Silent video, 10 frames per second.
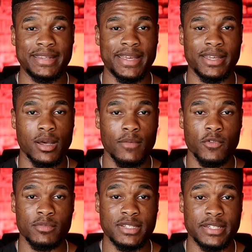and they
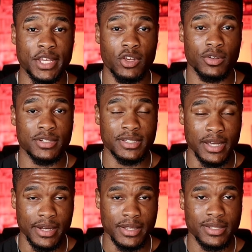come from secular
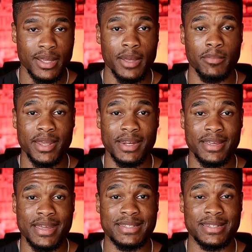studies,
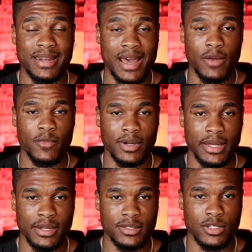meaning it's not
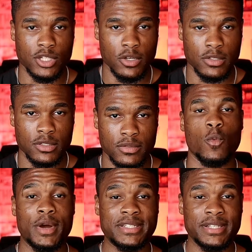related to church.
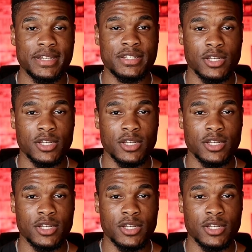One study